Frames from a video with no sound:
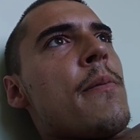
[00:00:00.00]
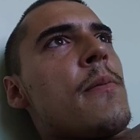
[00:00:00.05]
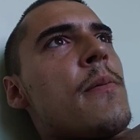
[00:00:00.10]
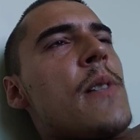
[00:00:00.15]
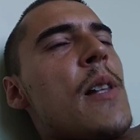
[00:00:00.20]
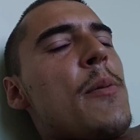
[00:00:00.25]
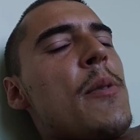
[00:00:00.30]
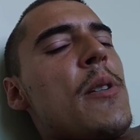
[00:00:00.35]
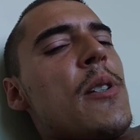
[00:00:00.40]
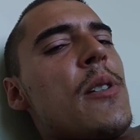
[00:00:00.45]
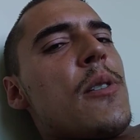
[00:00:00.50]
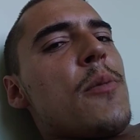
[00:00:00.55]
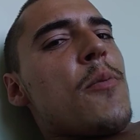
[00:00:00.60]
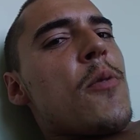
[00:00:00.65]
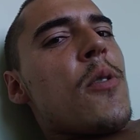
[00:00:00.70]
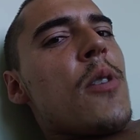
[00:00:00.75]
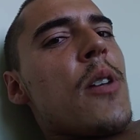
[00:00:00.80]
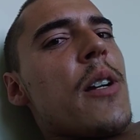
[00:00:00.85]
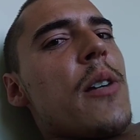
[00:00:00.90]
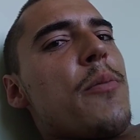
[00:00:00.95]
I mean, it's
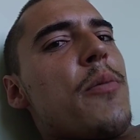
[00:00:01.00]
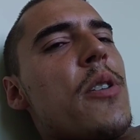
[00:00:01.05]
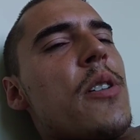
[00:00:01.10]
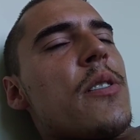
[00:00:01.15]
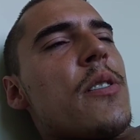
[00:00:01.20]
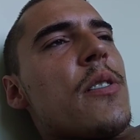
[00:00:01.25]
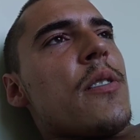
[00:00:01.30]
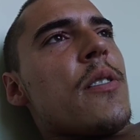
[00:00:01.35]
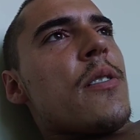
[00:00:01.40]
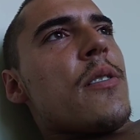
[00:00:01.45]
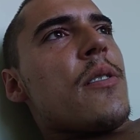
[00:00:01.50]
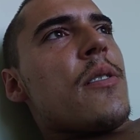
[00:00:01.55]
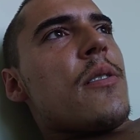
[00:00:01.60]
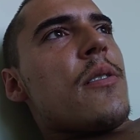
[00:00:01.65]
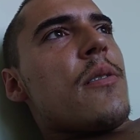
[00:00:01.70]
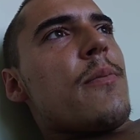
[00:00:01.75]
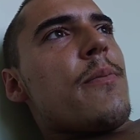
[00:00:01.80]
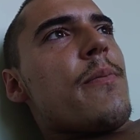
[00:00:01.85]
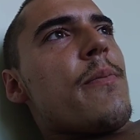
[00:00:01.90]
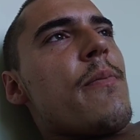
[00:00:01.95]
more like a prison because
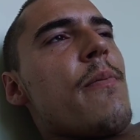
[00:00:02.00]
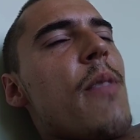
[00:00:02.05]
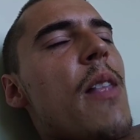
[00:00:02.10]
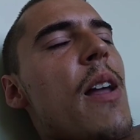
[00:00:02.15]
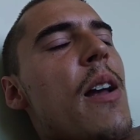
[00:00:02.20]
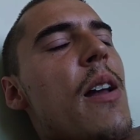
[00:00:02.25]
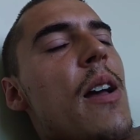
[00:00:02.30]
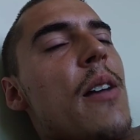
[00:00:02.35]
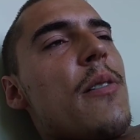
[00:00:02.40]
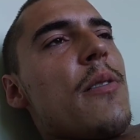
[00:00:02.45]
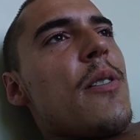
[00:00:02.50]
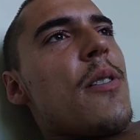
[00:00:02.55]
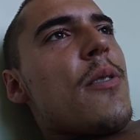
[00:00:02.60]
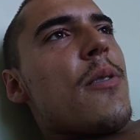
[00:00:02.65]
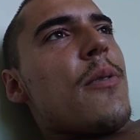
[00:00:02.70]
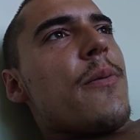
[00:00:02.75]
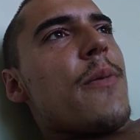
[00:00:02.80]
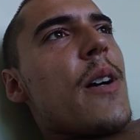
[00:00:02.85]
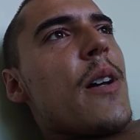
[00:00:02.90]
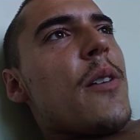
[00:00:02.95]
I don't
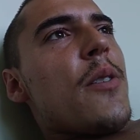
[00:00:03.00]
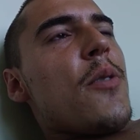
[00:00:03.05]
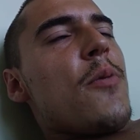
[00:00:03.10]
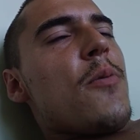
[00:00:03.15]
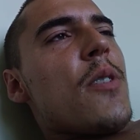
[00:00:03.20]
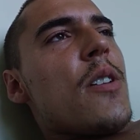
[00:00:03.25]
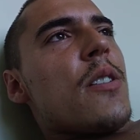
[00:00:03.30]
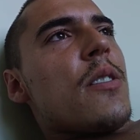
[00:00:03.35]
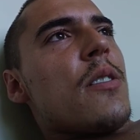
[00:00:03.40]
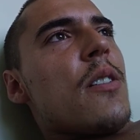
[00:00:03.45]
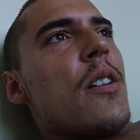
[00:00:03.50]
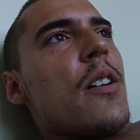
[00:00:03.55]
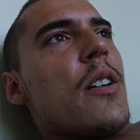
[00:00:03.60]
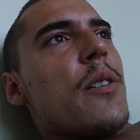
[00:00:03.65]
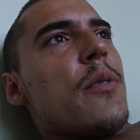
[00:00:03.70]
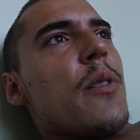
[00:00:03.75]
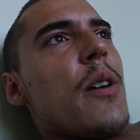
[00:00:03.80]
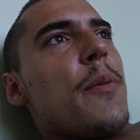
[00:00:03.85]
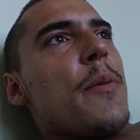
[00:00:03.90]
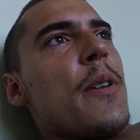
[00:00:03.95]
know. I don't know what it's like.
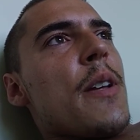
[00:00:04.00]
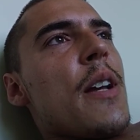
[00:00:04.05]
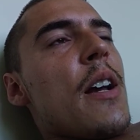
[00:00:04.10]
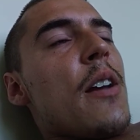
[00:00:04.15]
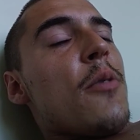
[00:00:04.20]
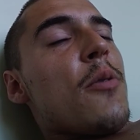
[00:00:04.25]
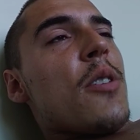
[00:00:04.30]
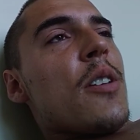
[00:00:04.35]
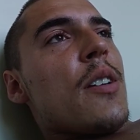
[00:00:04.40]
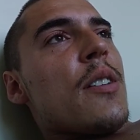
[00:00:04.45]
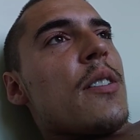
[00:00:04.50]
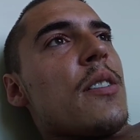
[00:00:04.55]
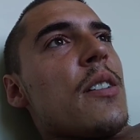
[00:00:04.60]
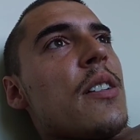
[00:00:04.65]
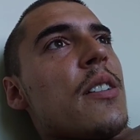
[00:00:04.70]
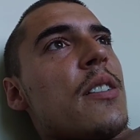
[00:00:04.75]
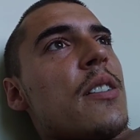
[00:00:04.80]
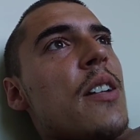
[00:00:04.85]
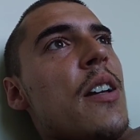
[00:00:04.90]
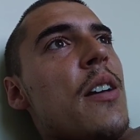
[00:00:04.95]
I mean, I don't think it's like a
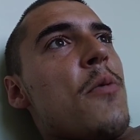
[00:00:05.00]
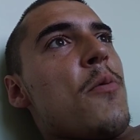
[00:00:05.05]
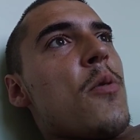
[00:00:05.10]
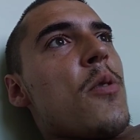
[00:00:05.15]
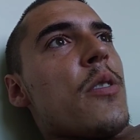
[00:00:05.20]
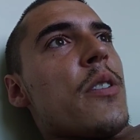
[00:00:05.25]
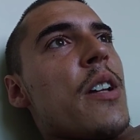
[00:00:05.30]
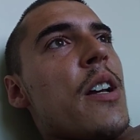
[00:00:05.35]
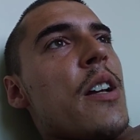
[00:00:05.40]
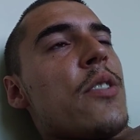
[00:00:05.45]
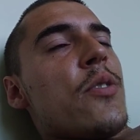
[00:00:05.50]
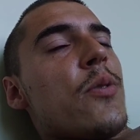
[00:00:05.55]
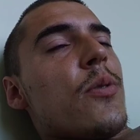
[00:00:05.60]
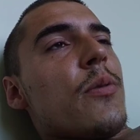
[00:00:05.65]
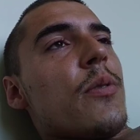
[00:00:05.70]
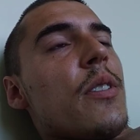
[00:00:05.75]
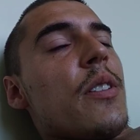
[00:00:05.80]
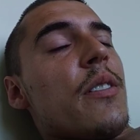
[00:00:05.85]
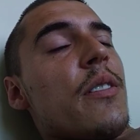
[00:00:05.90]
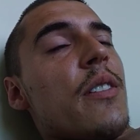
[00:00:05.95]
psych ward natural
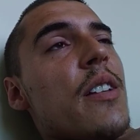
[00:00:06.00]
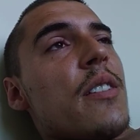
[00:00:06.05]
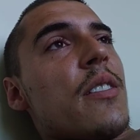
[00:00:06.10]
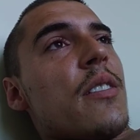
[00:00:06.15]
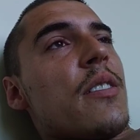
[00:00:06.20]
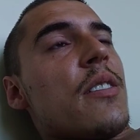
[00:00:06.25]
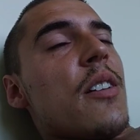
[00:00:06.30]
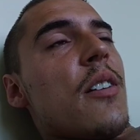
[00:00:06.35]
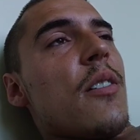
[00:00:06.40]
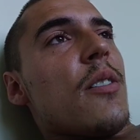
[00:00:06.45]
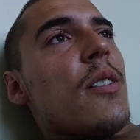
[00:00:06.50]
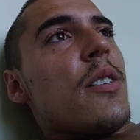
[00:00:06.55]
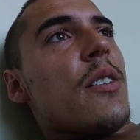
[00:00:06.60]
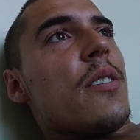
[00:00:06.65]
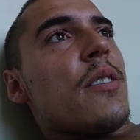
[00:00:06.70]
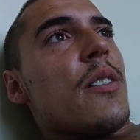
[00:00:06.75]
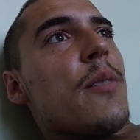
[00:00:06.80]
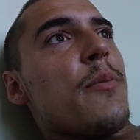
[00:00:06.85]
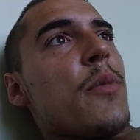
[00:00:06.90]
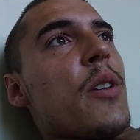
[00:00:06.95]
necessarily
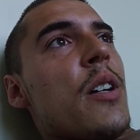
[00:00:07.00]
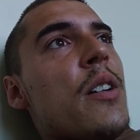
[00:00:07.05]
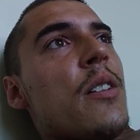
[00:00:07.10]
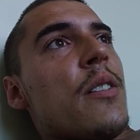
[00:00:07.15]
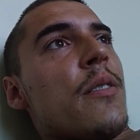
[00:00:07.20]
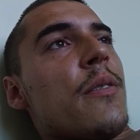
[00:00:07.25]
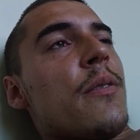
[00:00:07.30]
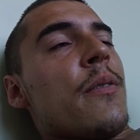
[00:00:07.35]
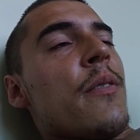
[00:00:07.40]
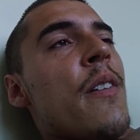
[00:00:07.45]
because I'm kind of